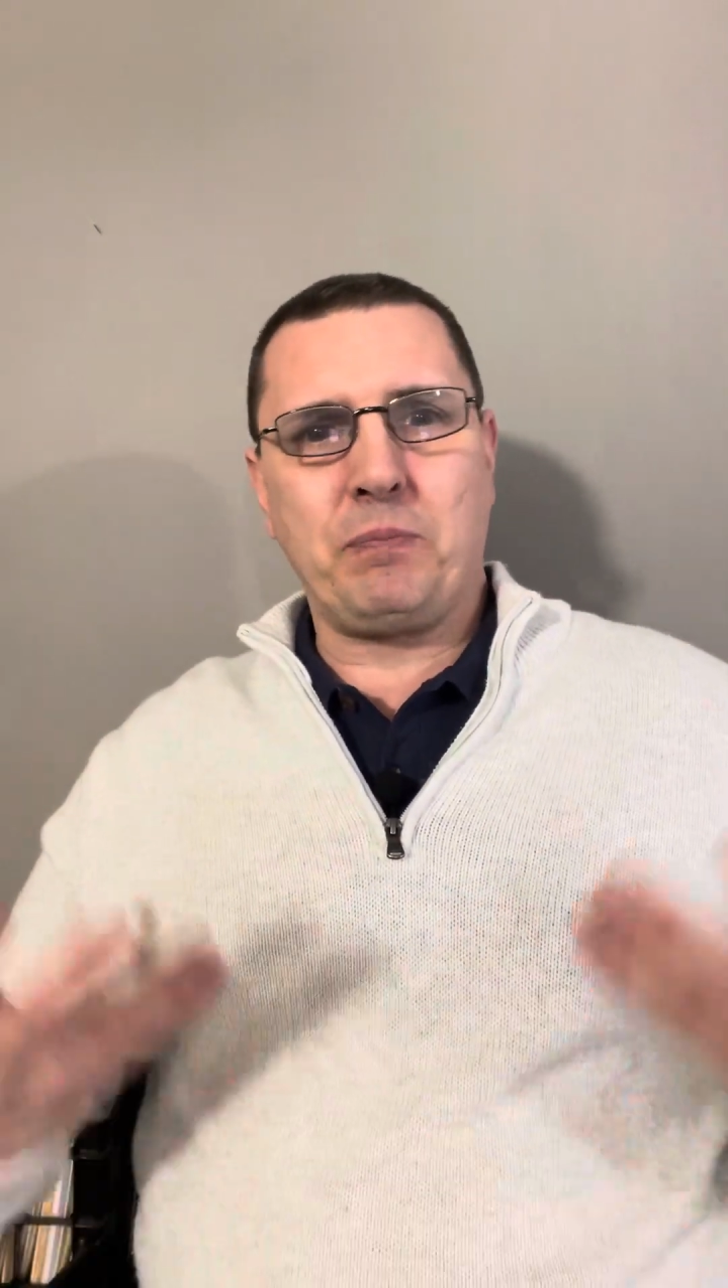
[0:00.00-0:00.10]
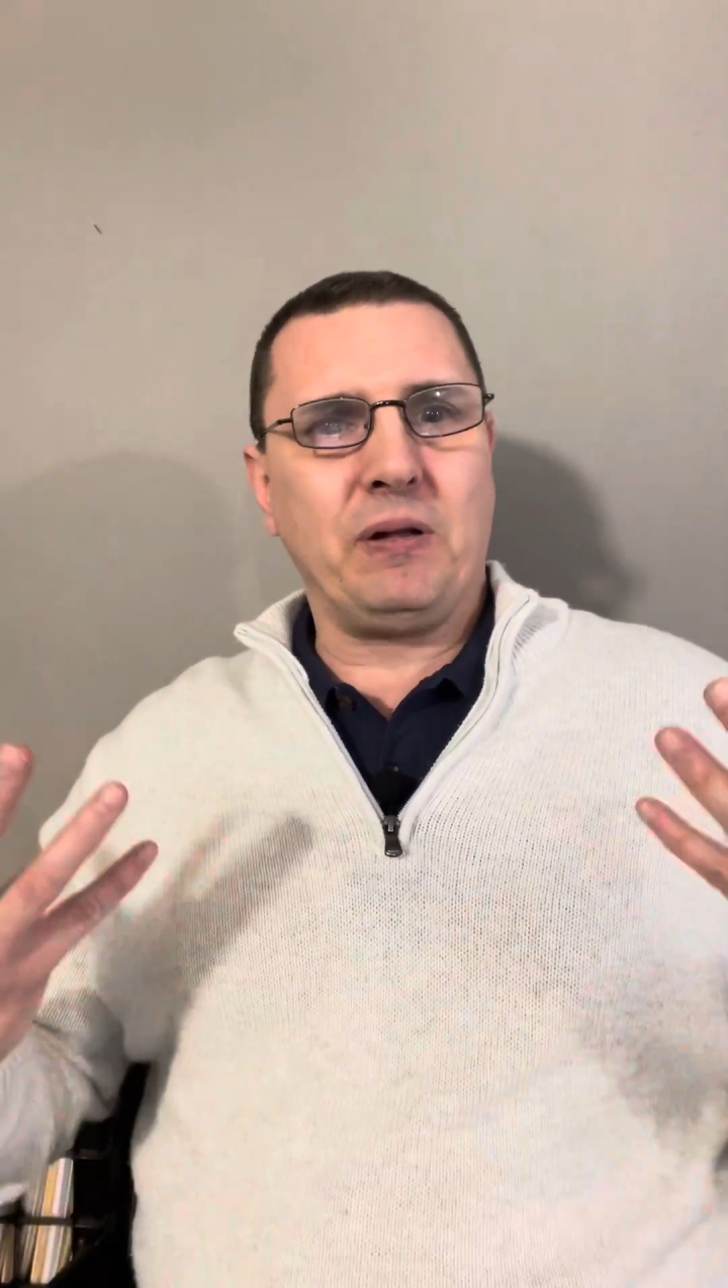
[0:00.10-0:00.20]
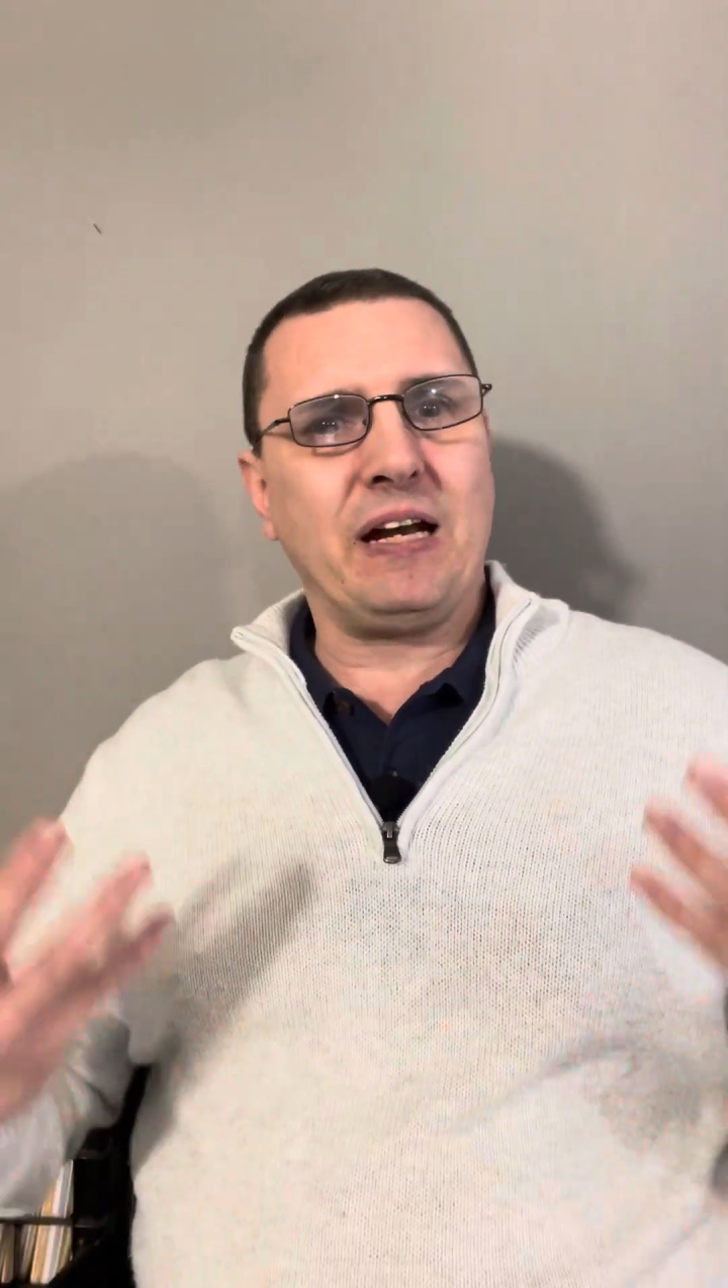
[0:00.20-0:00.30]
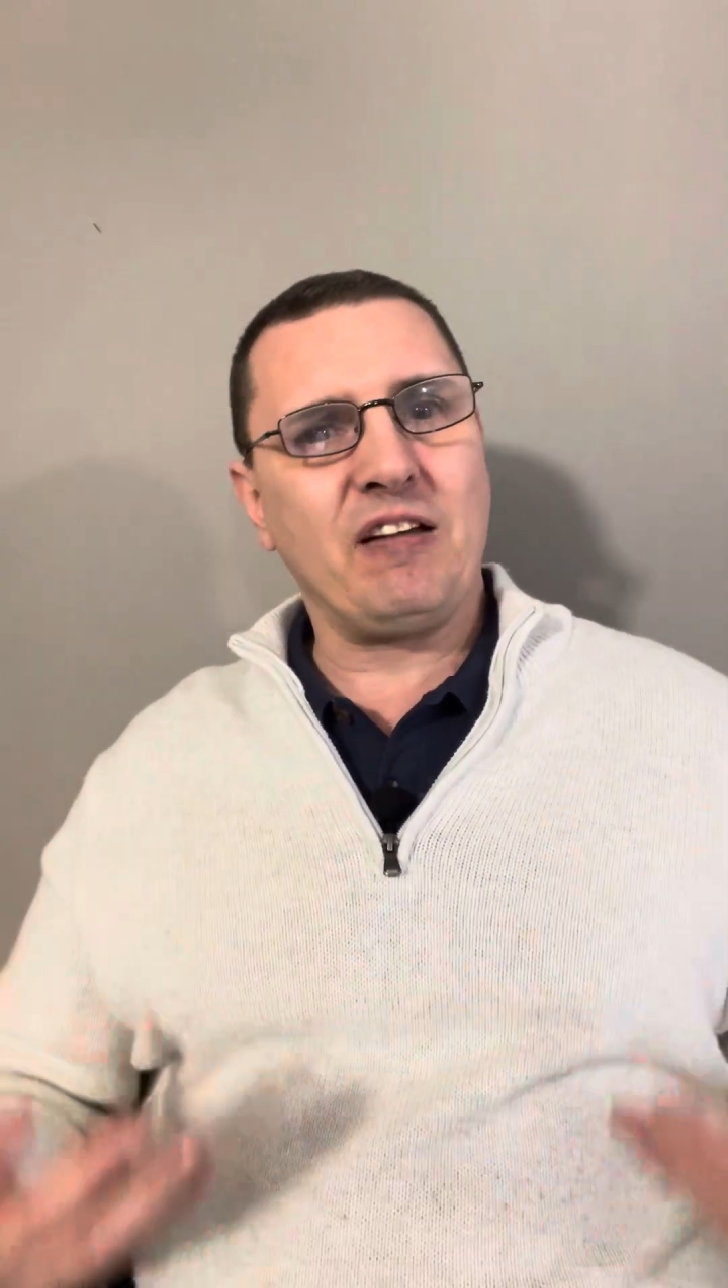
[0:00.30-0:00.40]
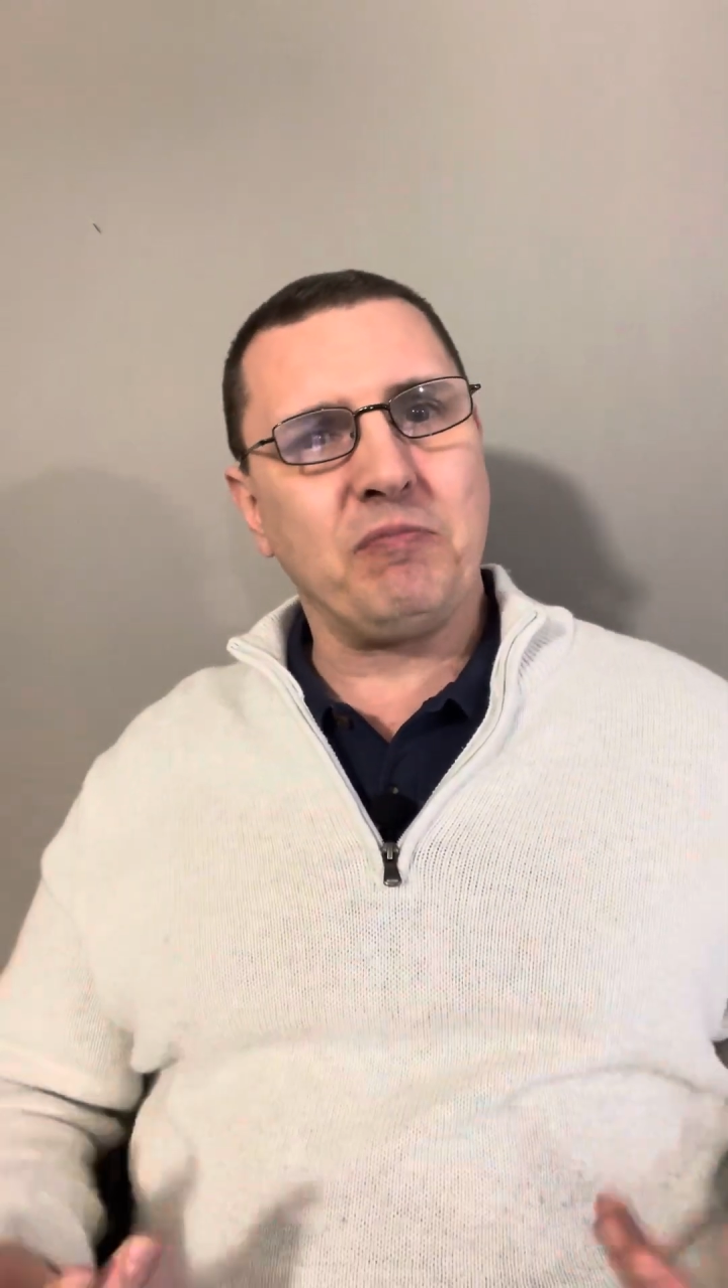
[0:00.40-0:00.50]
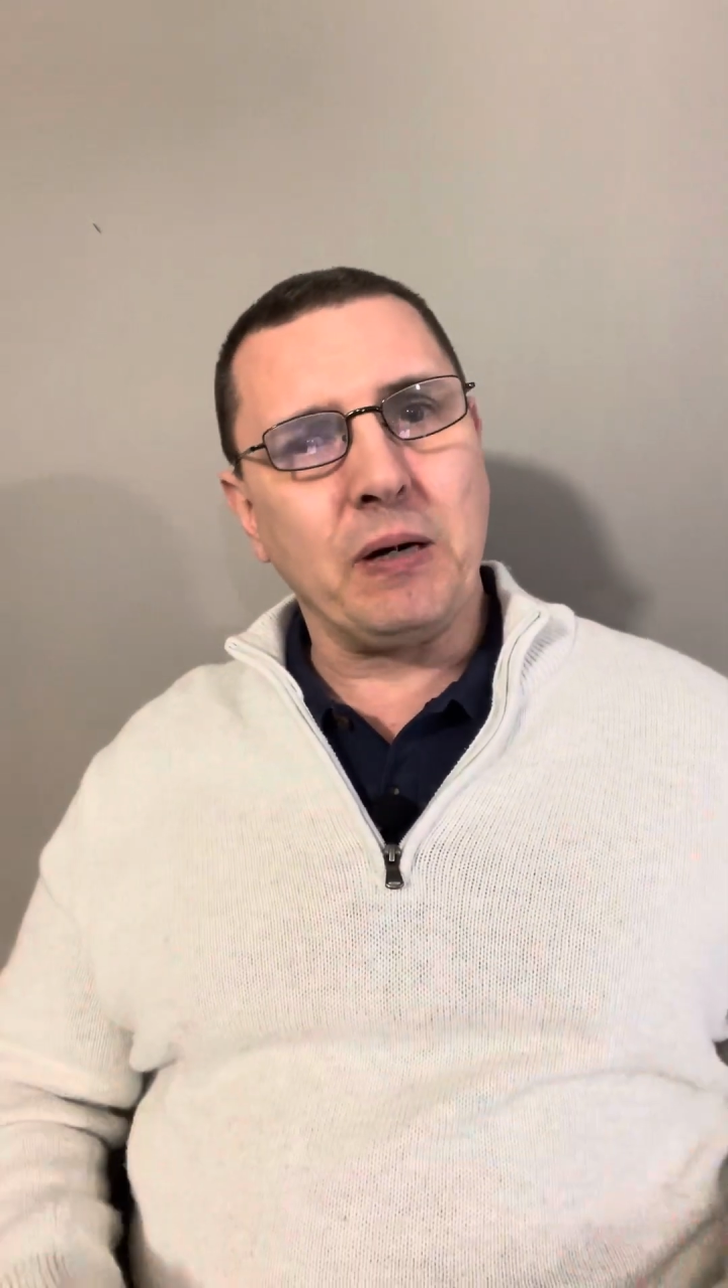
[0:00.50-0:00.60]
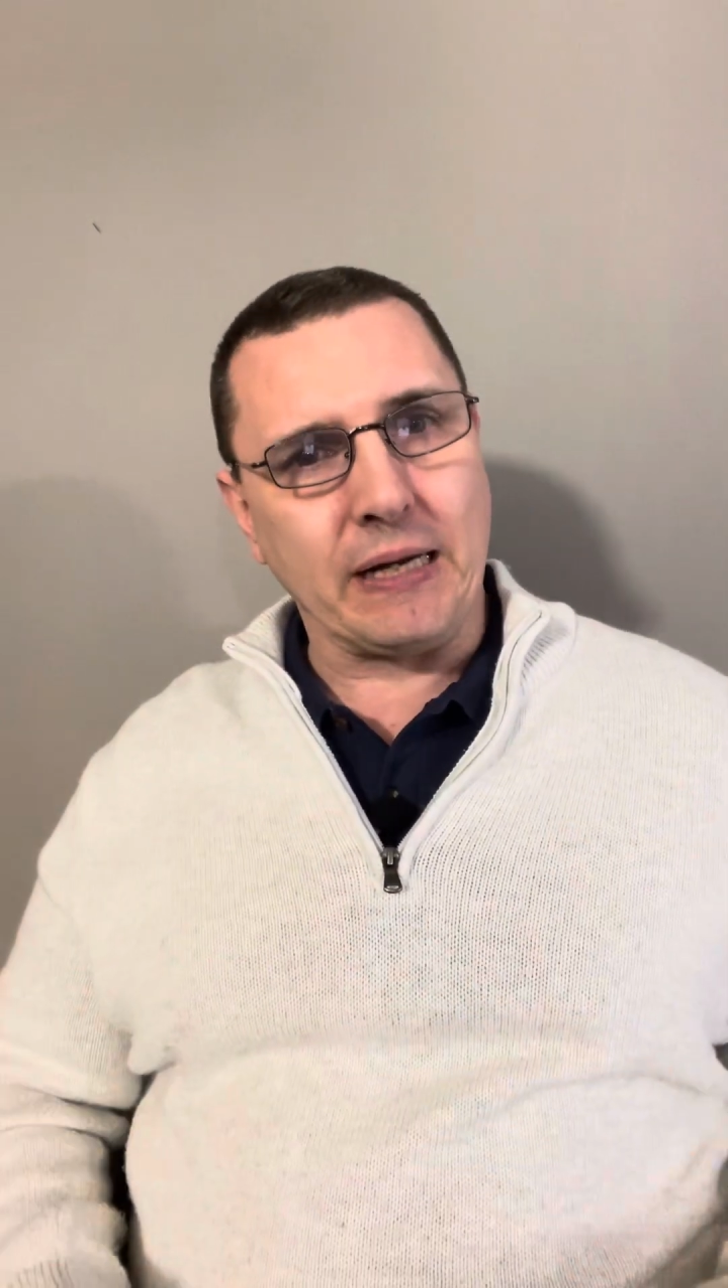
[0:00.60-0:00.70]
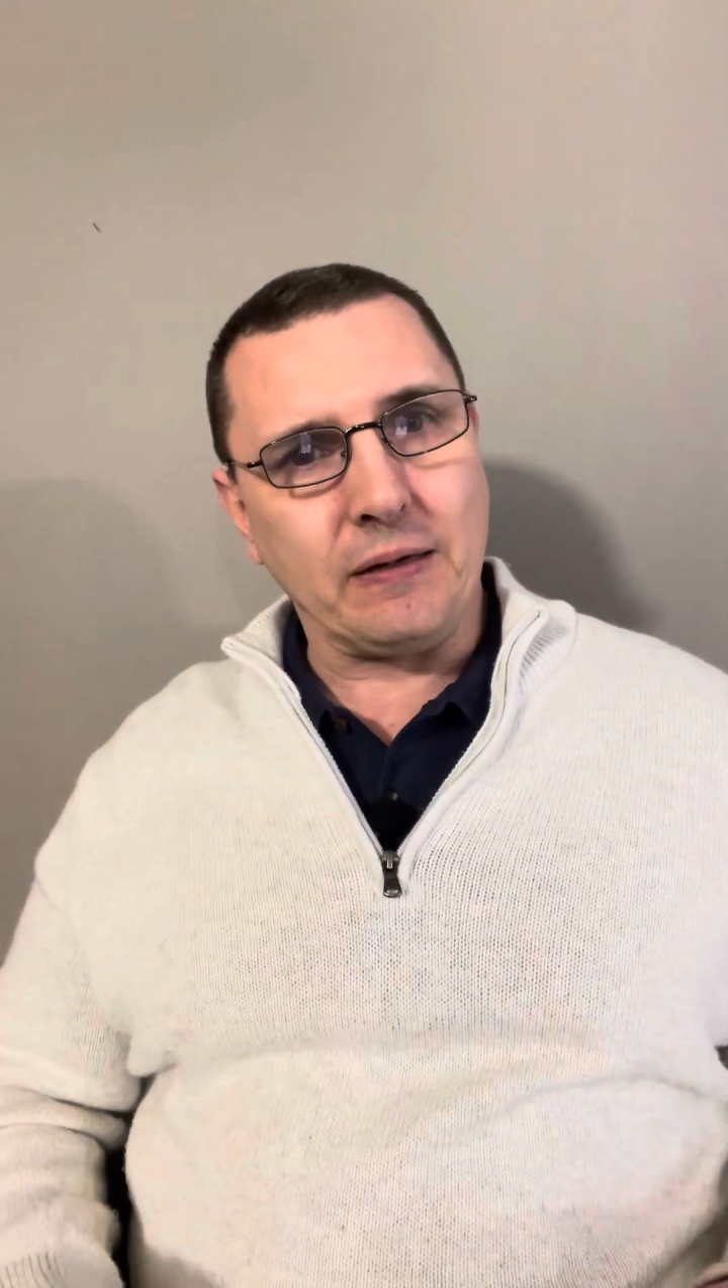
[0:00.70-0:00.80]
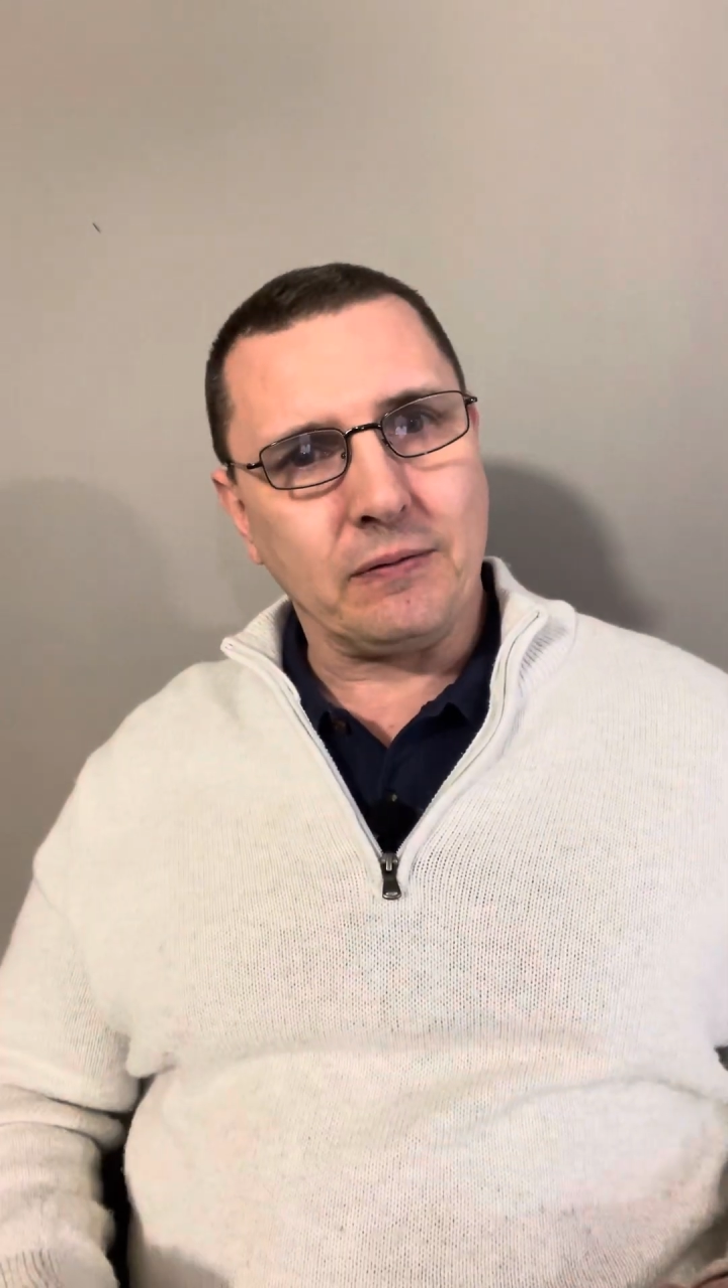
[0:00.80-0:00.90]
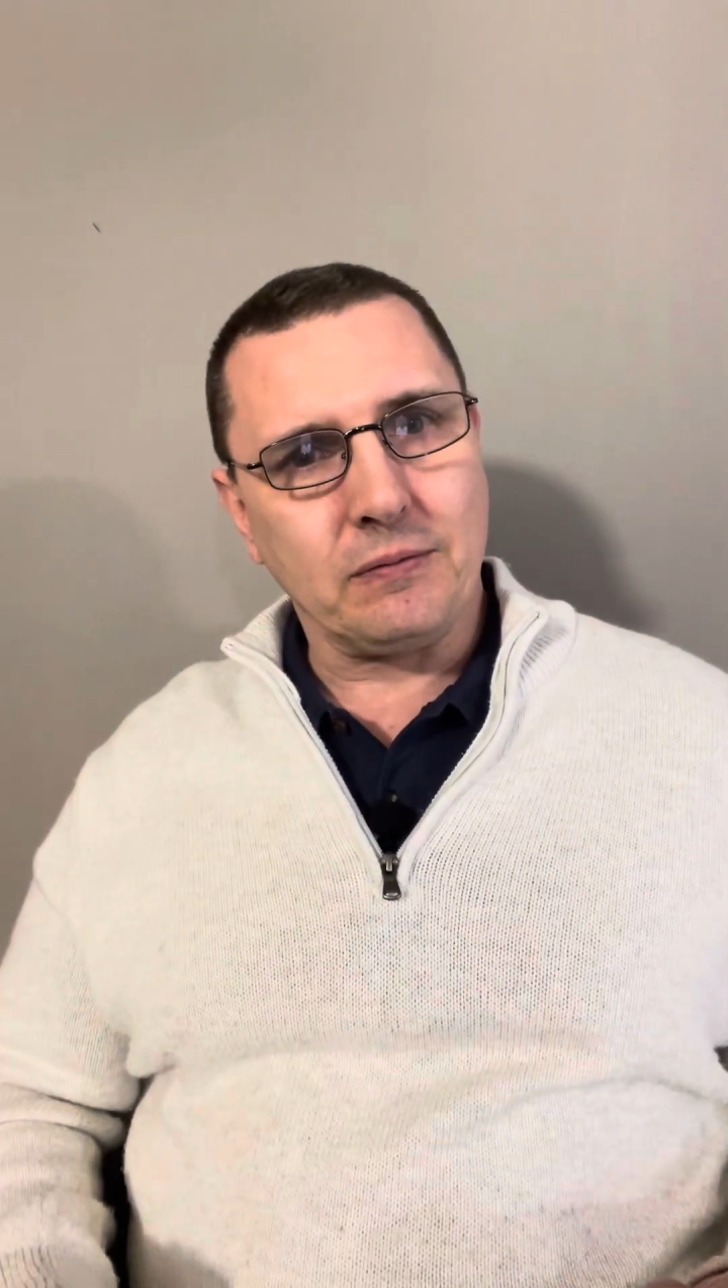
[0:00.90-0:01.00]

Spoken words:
plenty of money.